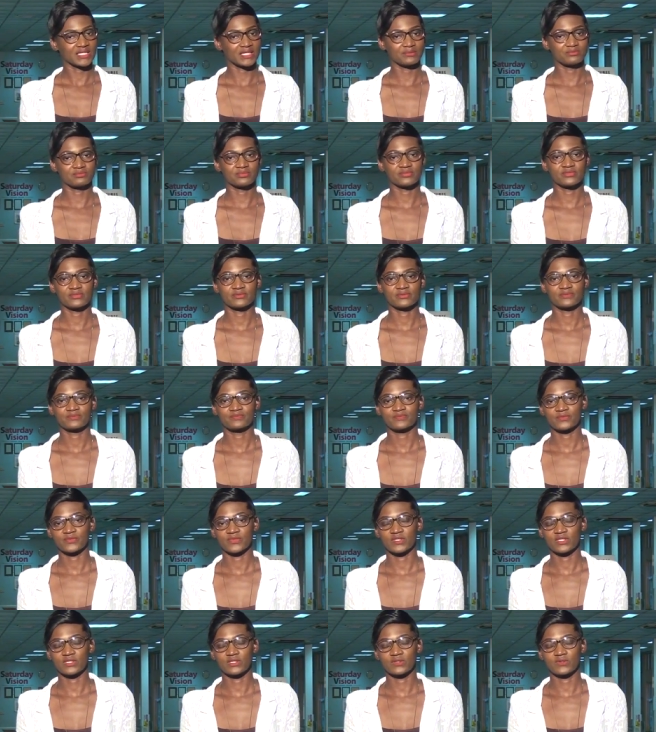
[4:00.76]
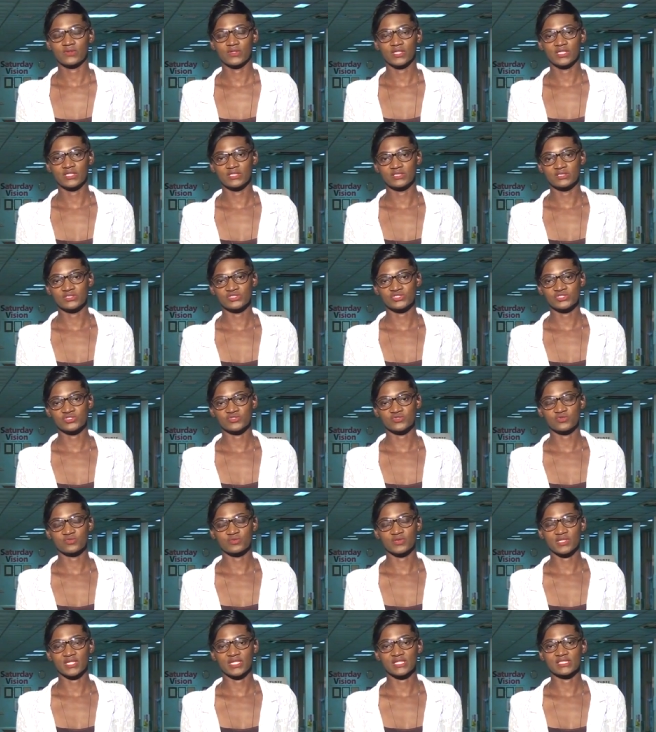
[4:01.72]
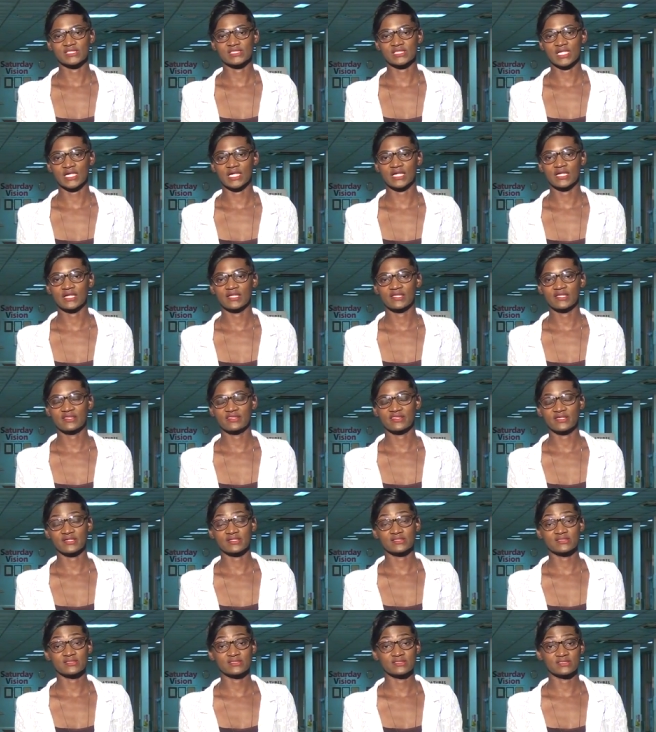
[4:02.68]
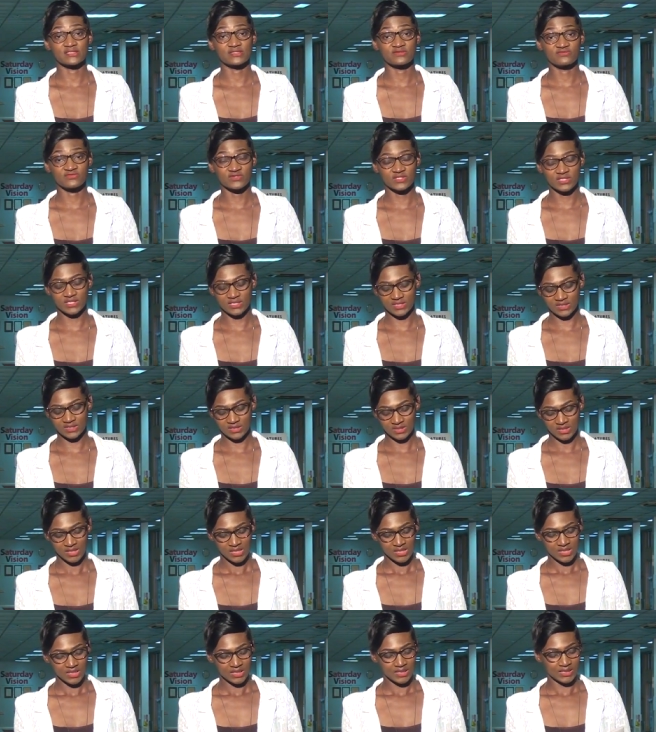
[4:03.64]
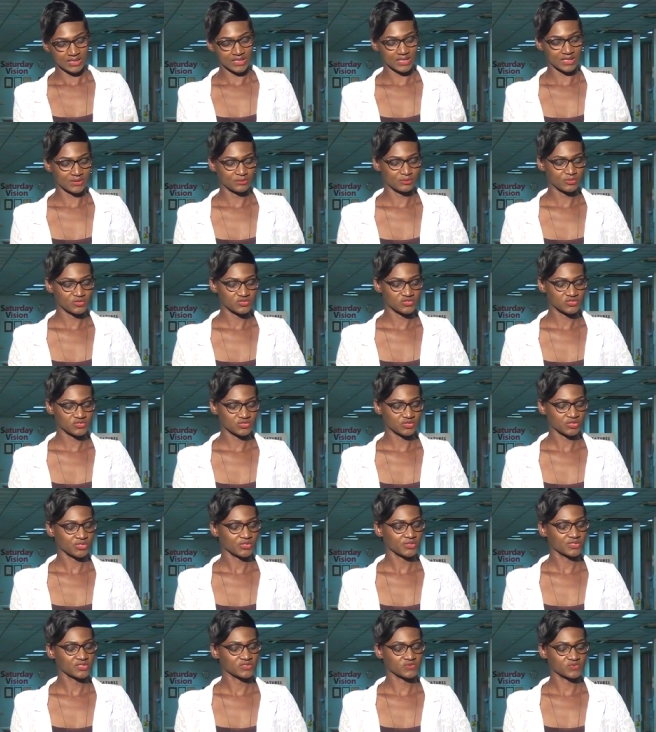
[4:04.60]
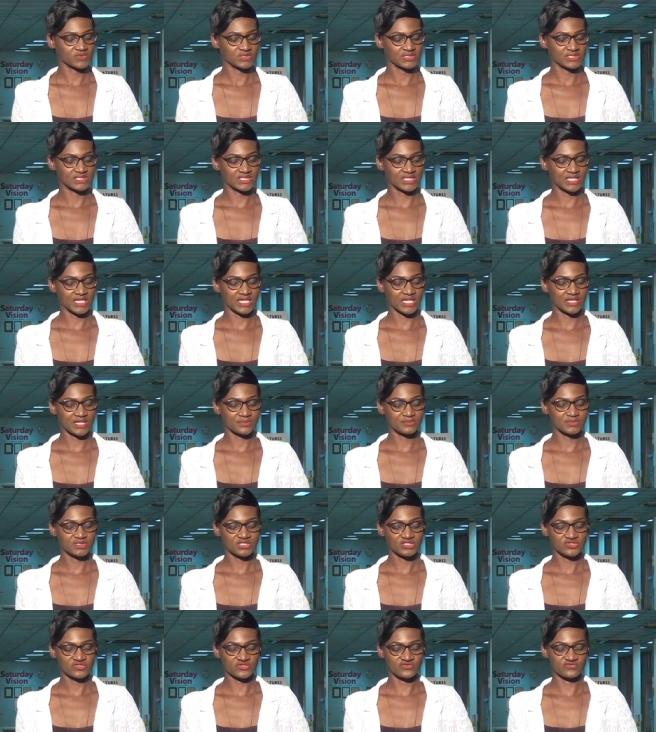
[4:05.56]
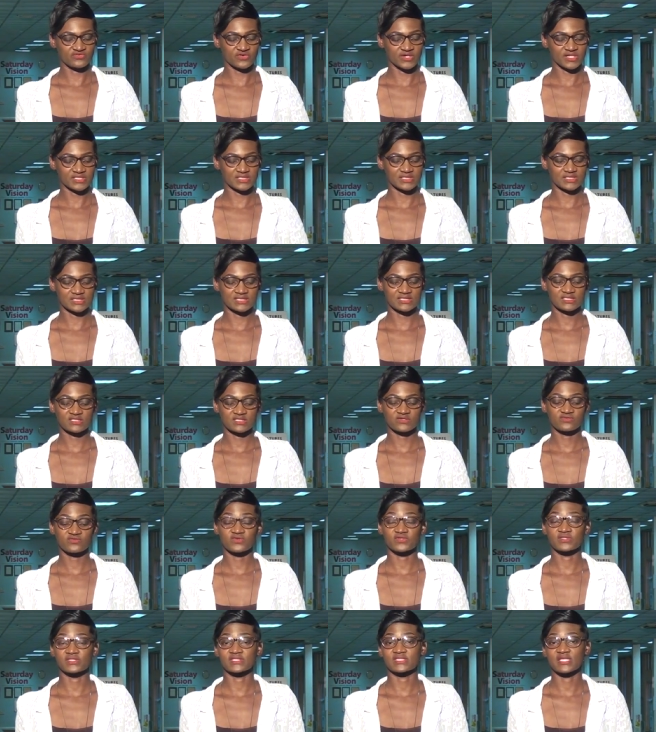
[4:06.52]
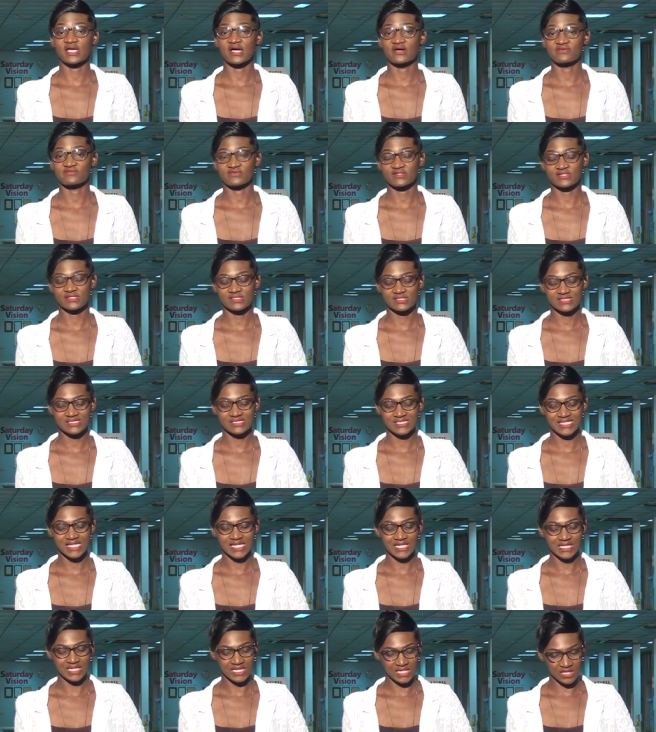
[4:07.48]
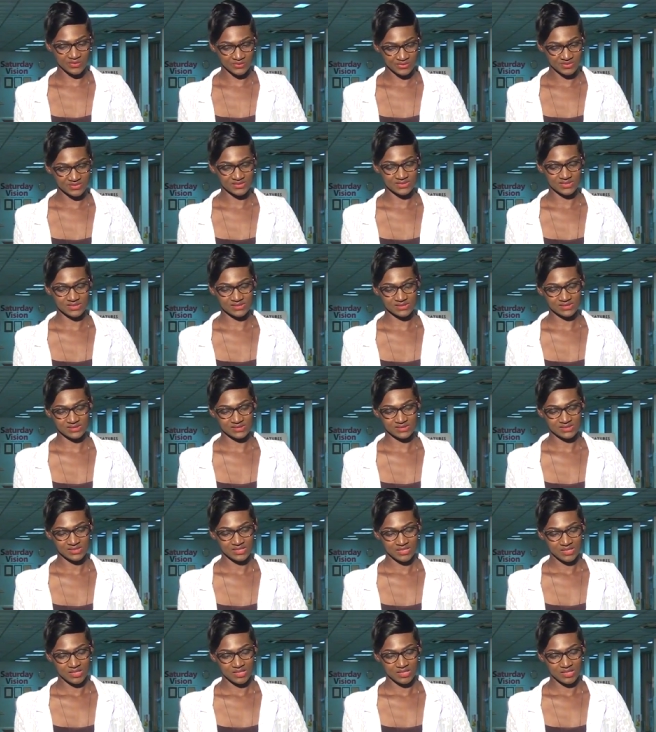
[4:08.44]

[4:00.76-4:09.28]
up you know, in Kirumira's car that evening. Now, most stories we see cabinetry versus civil servants allowances.